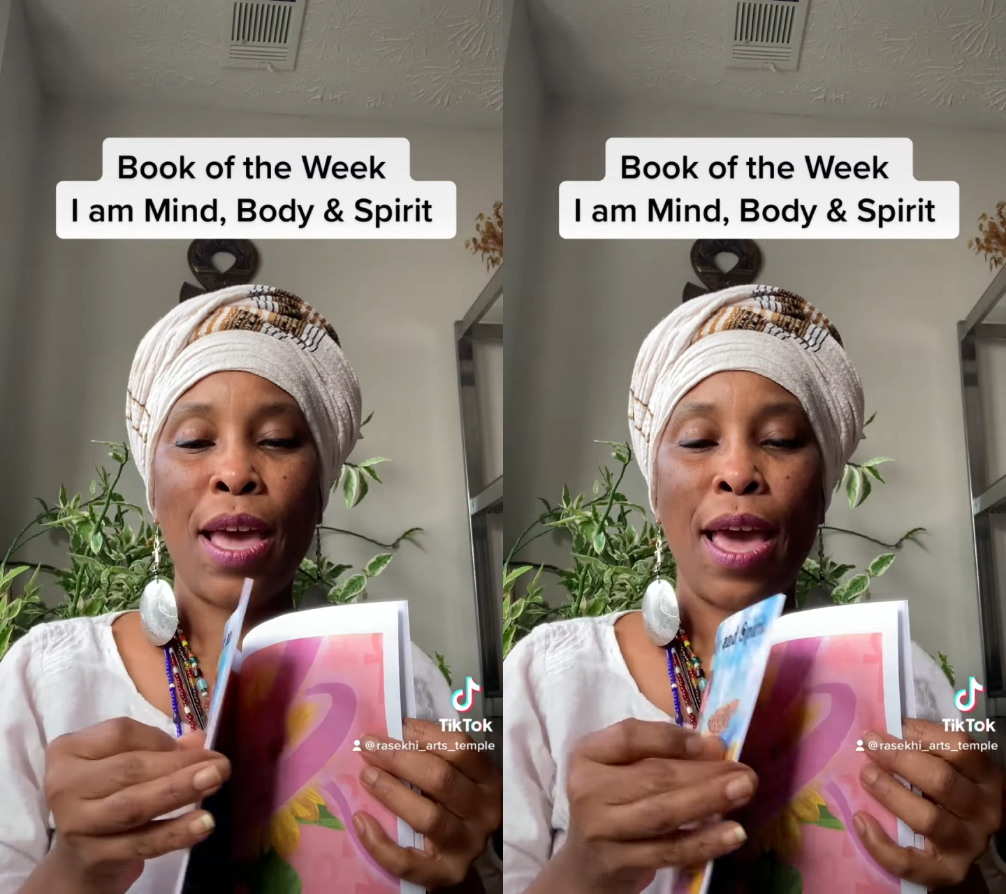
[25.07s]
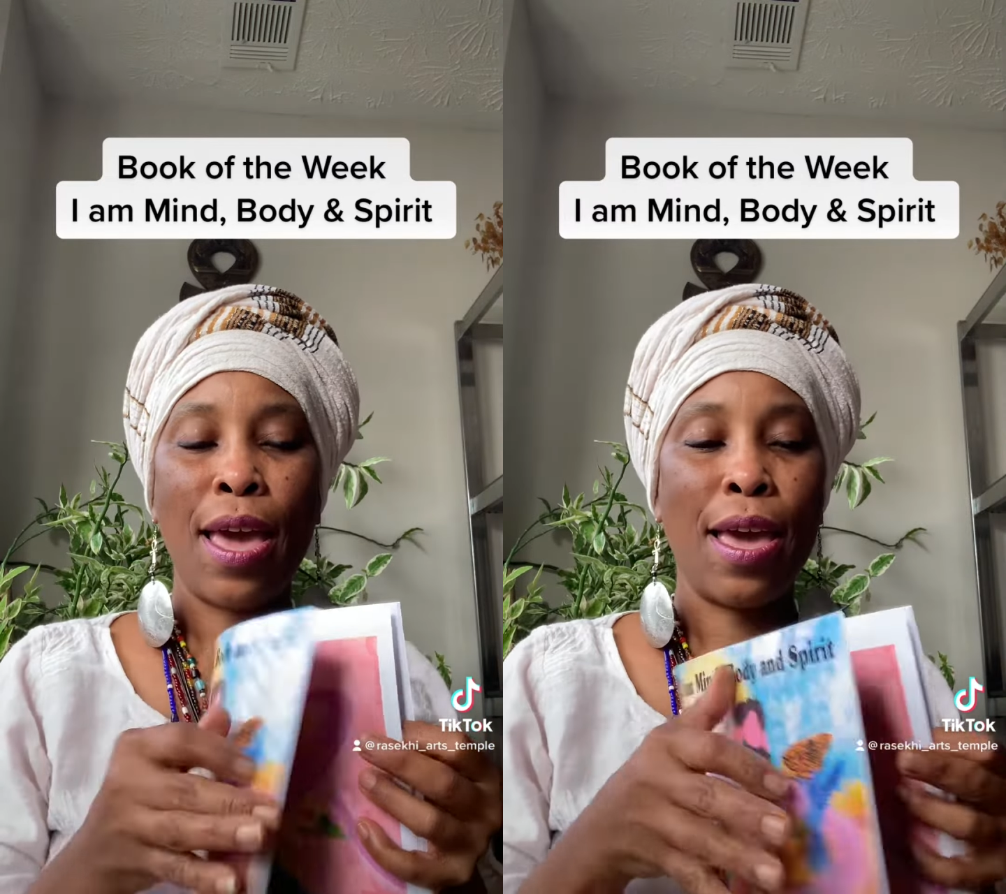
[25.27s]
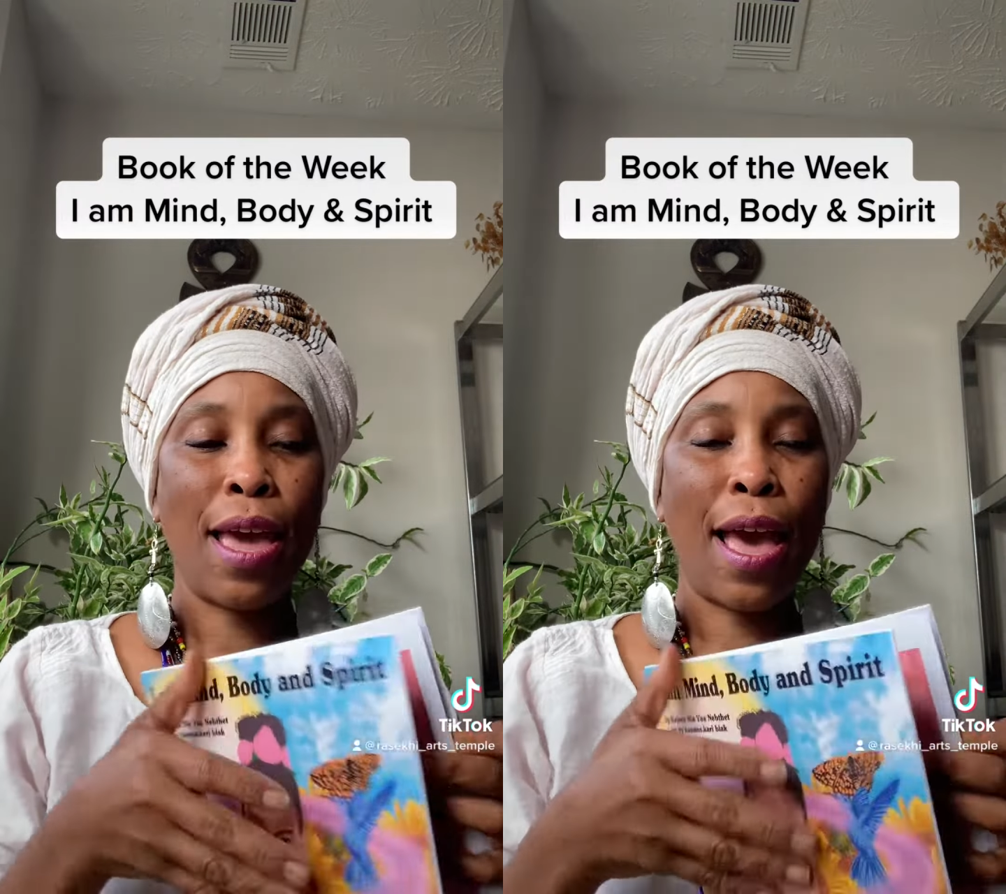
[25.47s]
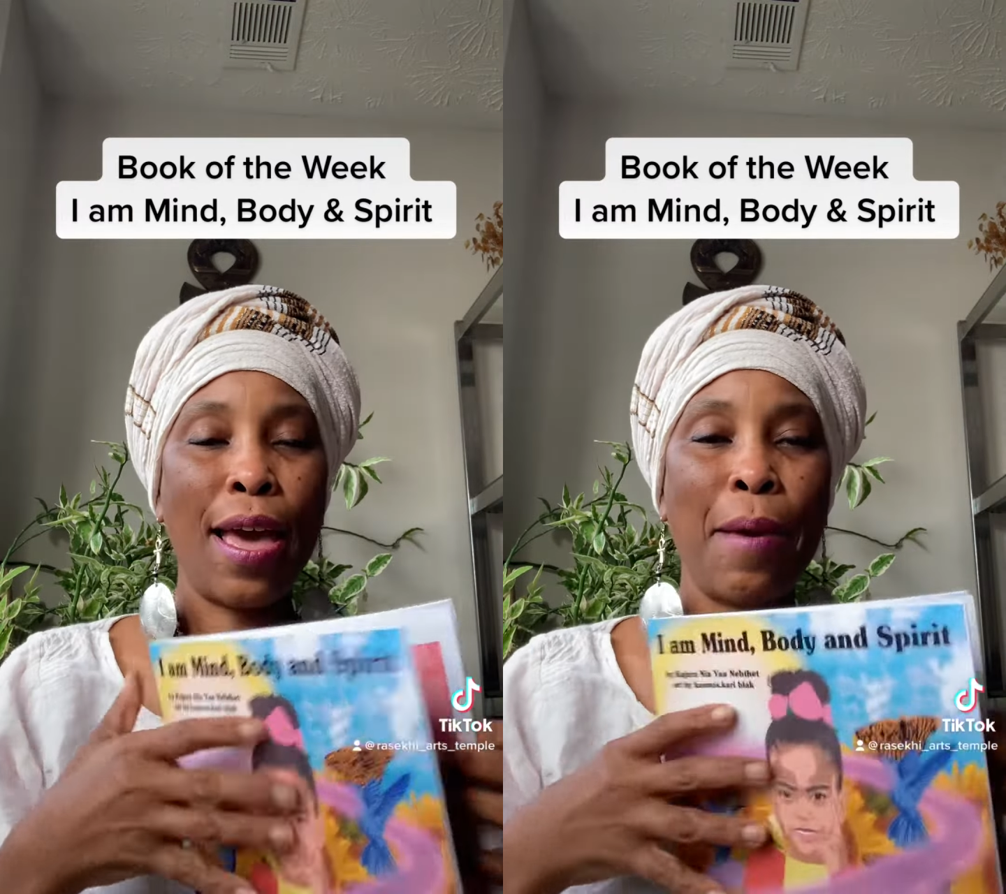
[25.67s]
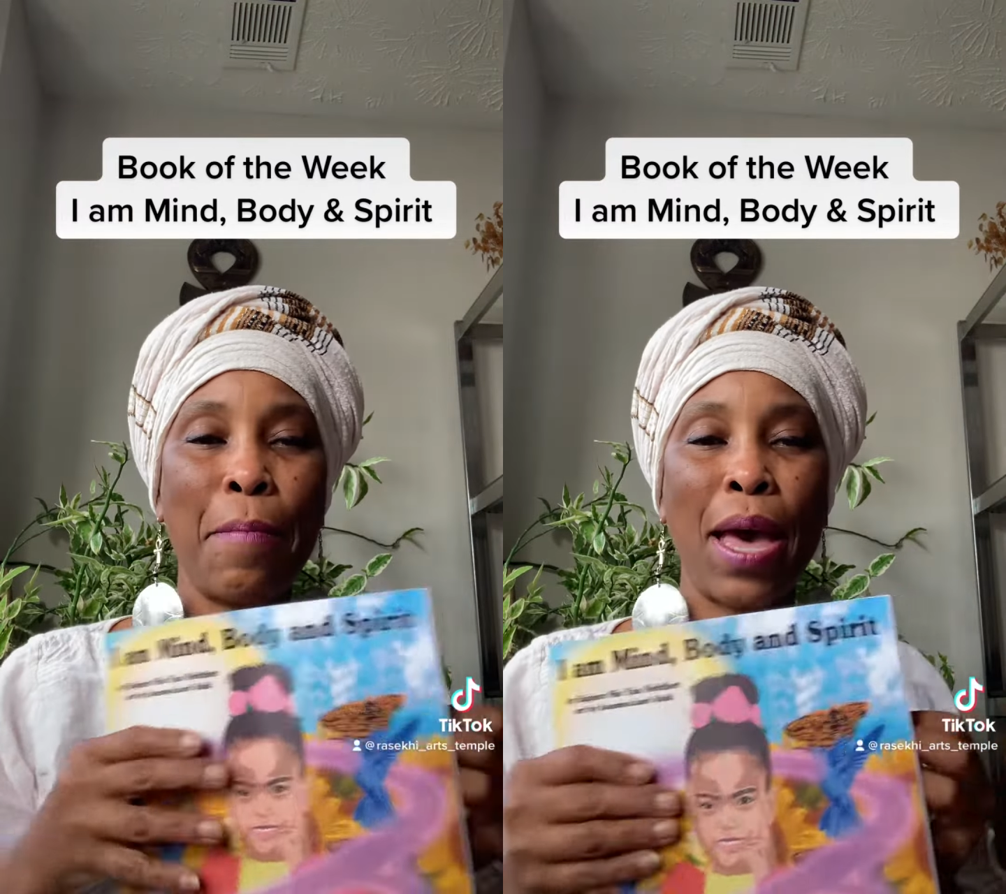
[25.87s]
And I
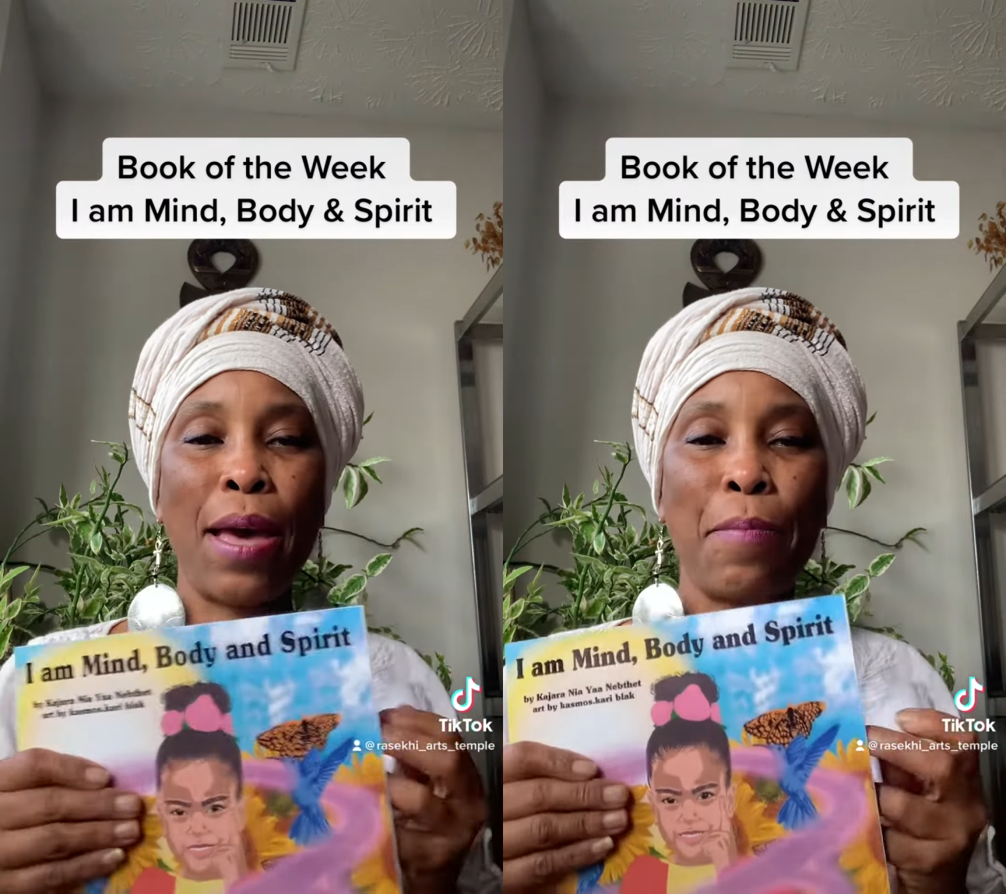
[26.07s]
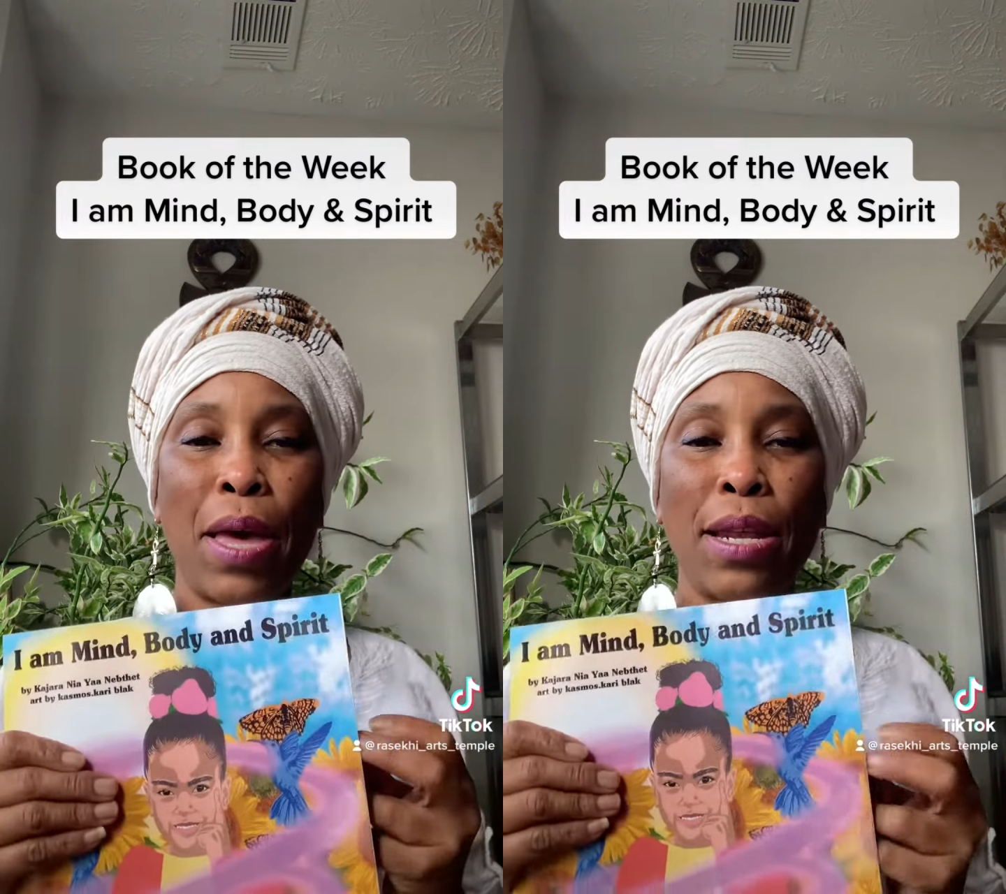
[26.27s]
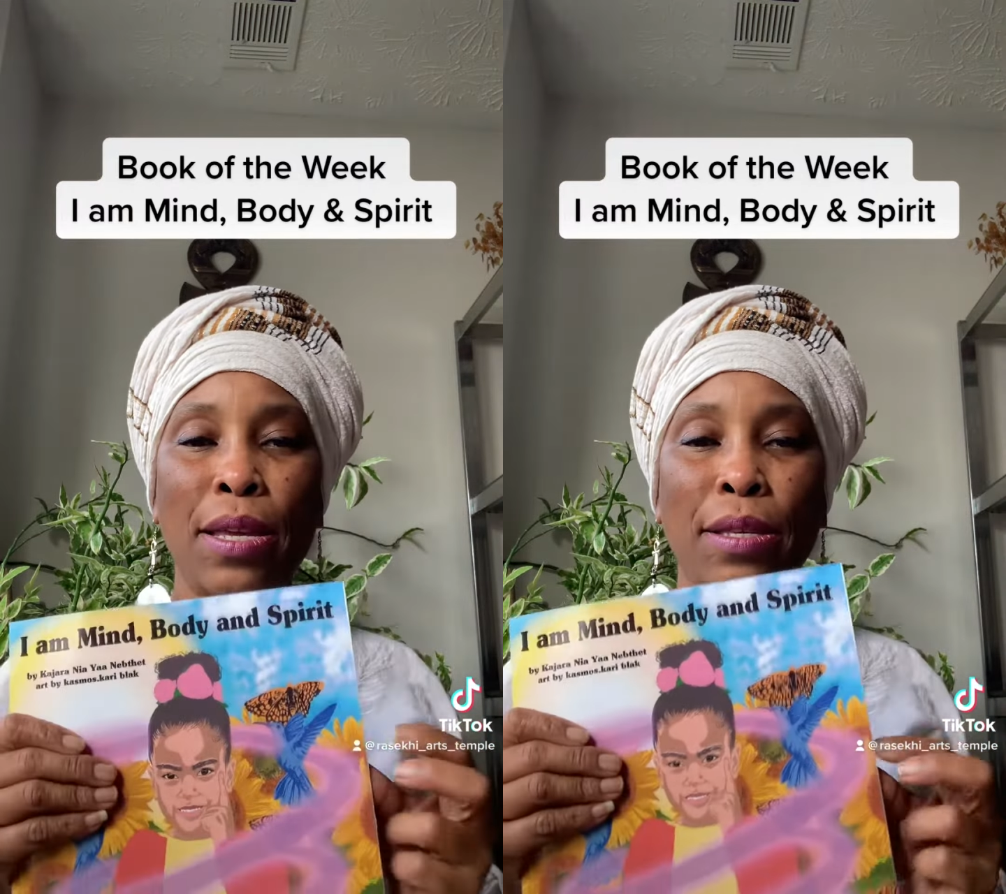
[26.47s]
am Mind, Body,